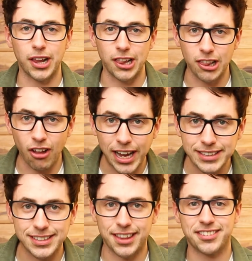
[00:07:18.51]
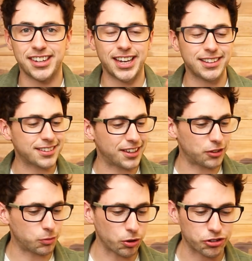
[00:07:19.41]
light the scenes
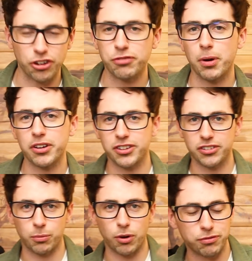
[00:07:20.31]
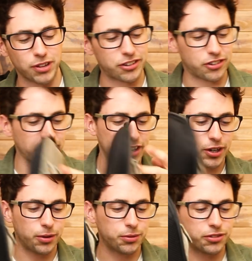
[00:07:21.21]
and what softboxes and what flashes I
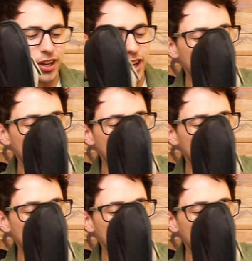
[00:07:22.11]
used.